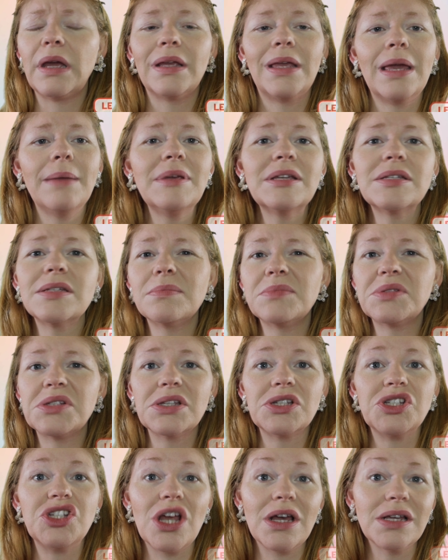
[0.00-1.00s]
give me some
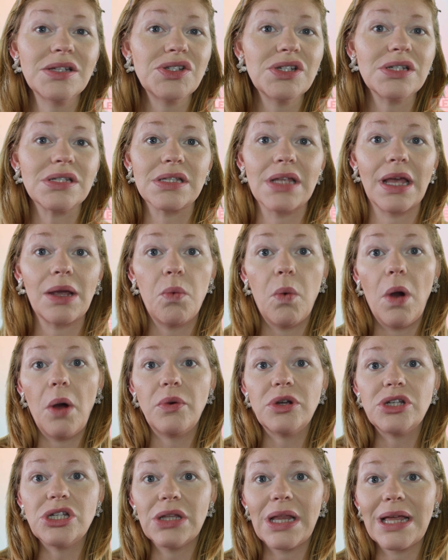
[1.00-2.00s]
suggestions, like what
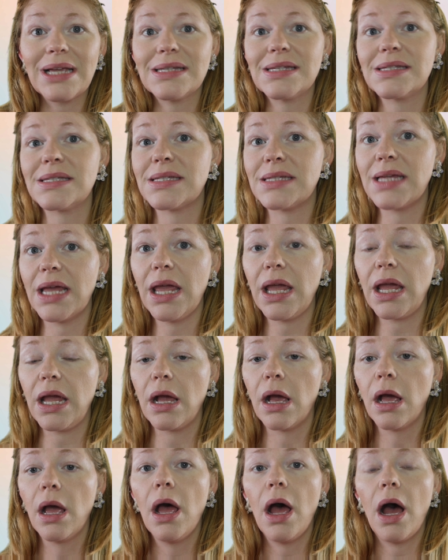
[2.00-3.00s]
would you like to
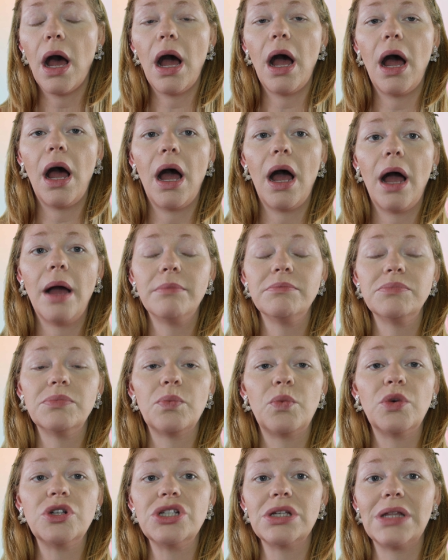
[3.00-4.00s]
see?
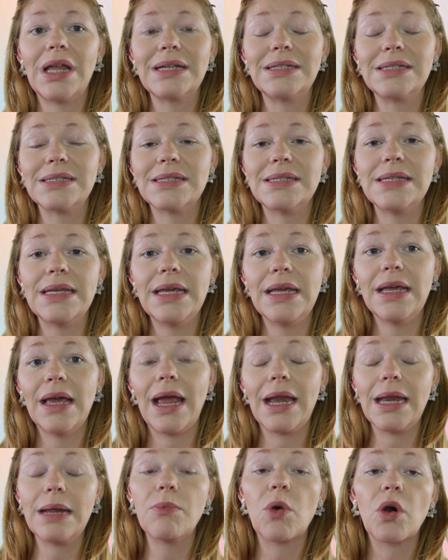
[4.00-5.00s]
Would you like to see
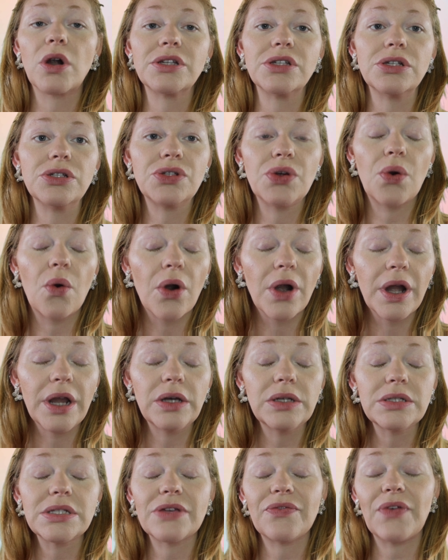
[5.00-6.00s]
any more
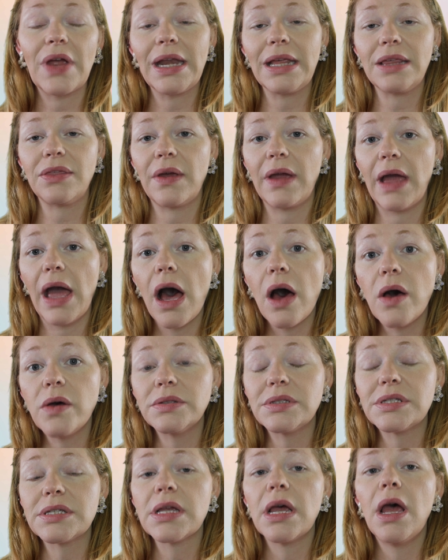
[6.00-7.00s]
tutorials of anything
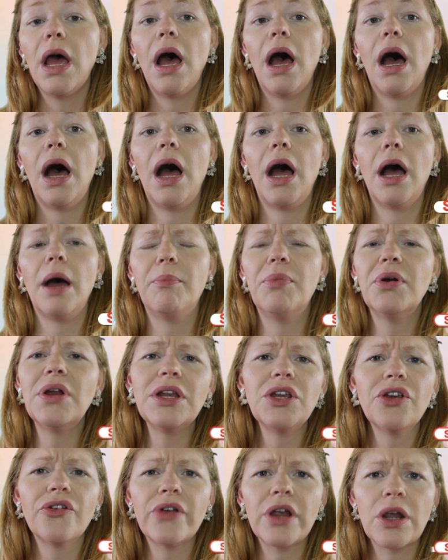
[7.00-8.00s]
else? Put
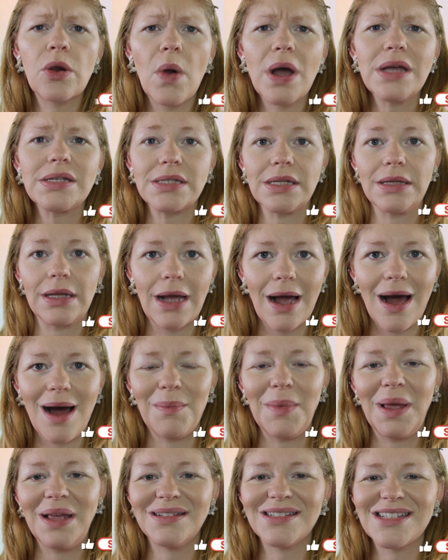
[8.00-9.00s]
in your requests in the
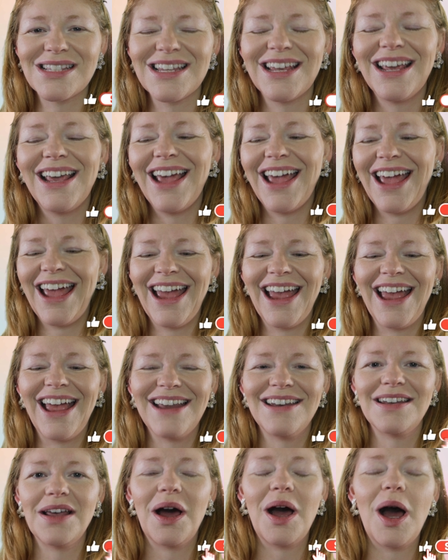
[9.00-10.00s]
comments,
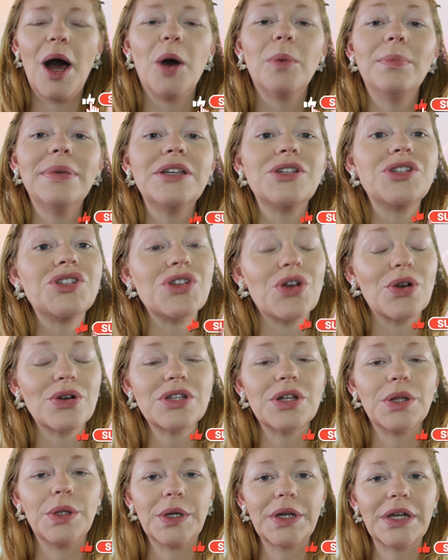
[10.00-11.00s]
and I'll be sure
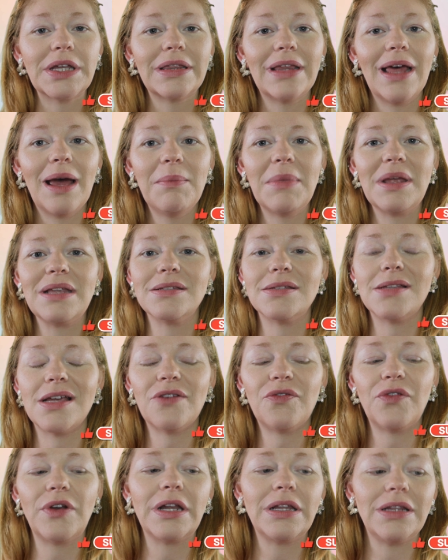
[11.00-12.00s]
to look at them and
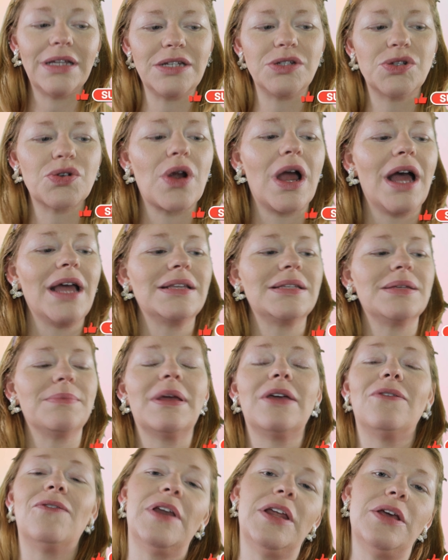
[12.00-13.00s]
definitely try to
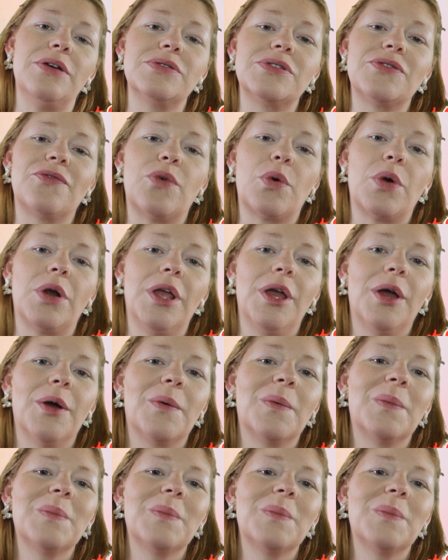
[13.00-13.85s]
make videos for you.